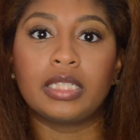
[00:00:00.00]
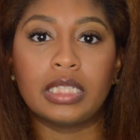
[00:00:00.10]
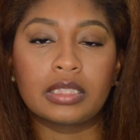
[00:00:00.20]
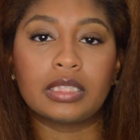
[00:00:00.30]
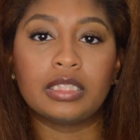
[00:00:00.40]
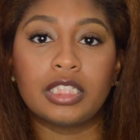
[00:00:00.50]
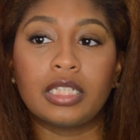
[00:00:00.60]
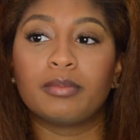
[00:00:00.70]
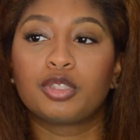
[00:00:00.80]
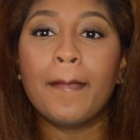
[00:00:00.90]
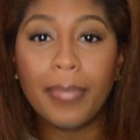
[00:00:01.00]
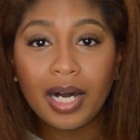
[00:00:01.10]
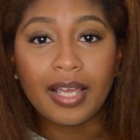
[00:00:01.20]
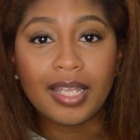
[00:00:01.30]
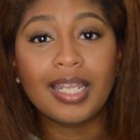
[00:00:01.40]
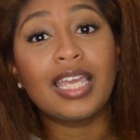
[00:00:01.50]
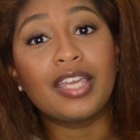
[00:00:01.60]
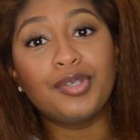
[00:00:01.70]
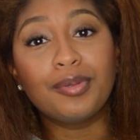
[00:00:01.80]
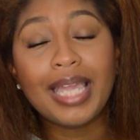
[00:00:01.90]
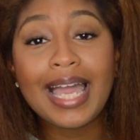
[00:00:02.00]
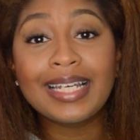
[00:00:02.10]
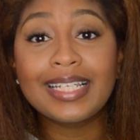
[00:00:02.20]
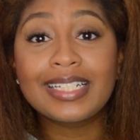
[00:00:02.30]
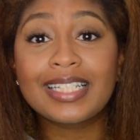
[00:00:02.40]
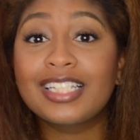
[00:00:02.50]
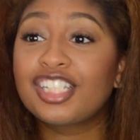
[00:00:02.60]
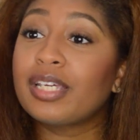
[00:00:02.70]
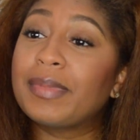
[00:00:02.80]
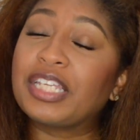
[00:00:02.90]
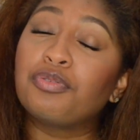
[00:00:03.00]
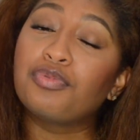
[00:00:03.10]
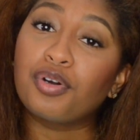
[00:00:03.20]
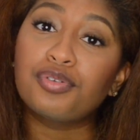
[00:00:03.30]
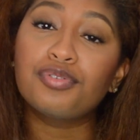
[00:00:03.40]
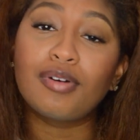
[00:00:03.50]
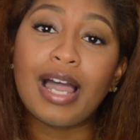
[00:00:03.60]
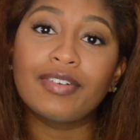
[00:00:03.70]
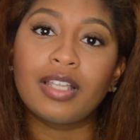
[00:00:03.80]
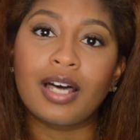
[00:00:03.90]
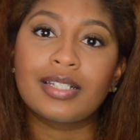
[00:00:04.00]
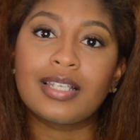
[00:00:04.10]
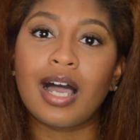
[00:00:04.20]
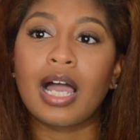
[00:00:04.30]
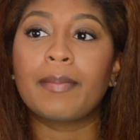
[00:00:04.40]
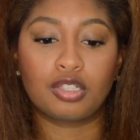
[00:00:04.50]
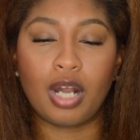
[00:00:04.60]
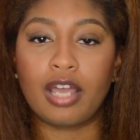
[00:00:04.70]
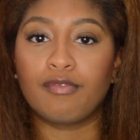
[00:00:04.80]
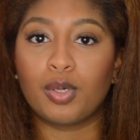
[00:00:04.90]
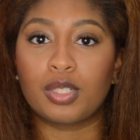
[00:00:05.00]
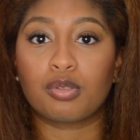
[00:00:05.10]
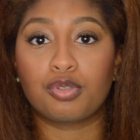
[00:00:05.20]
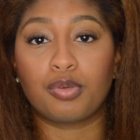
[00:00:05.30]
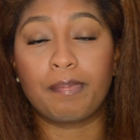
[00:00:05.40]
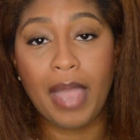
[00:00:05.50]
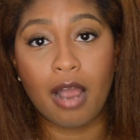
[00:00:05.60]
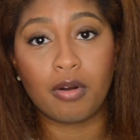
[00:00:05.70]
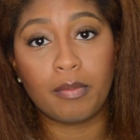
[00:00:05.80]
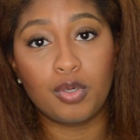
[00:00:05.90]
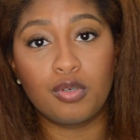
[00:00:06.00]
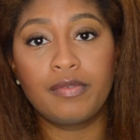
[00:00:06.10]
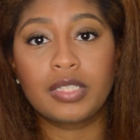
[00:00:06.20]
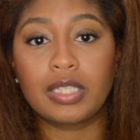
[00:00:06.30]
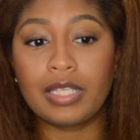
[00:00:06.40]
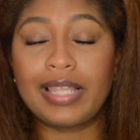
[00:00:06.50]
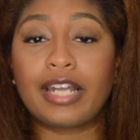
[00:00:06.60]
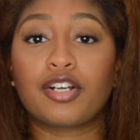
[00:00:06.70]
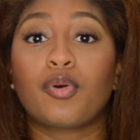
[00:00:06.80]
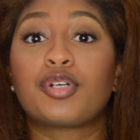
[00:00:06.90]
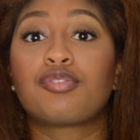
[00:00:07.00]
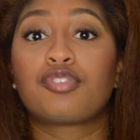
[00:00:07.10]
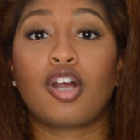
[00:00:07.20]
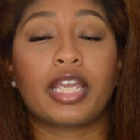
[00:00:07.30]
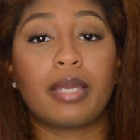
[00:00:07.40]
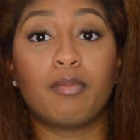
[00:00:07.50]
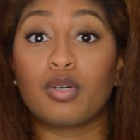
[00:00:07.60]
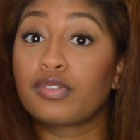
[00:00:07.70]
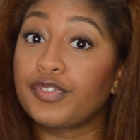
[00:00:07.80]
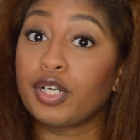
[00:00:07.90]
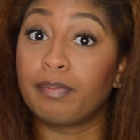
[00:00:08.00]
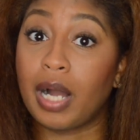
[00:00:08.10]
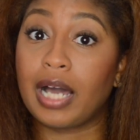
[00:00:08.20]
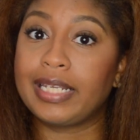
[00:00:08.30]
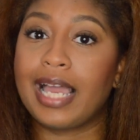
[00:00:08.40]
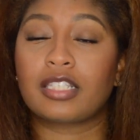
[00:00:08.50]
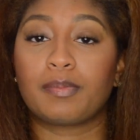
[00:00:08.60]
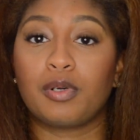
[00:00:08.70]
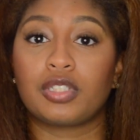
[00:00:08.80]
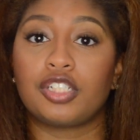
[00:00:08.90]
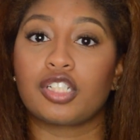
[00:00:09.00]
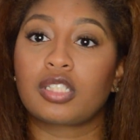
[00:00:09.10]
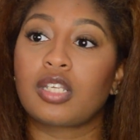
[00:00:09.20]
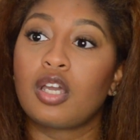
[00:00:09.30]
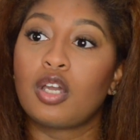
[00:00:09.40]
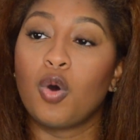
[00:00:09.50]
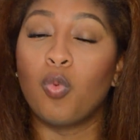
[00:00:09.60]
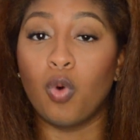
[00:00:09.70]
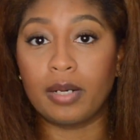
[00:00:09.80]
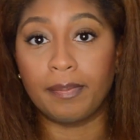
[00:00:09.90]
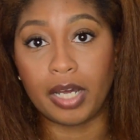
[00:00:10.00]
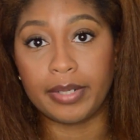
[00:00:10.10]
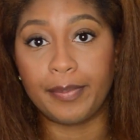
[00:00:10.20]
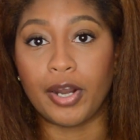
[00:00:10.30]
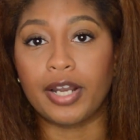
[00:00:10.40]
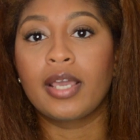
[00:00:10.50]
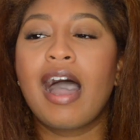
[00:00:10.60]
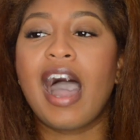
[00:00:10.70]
to get into the gym, but if you can get to the gym and you know you don't have a lot of time, try and focus on doing power moves that are going to target most of your body as opposed to just one body part.